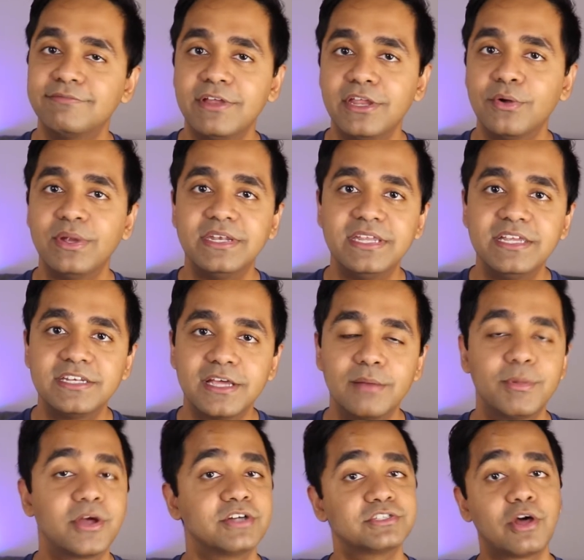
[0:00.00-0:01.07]
video in detail
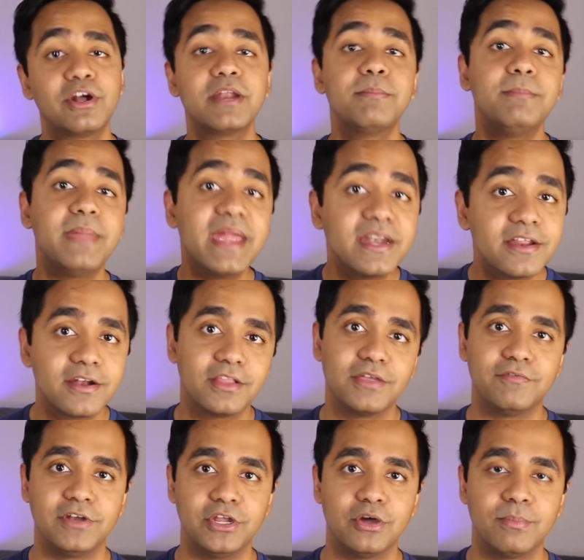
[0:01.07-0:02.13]
because I already made
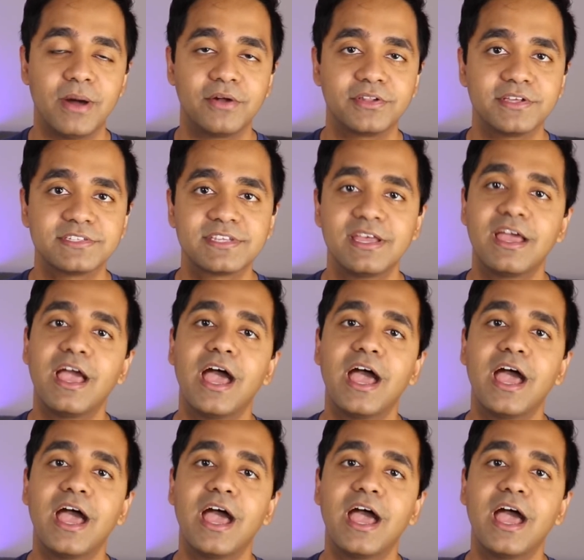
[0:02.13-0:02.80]
another video about this.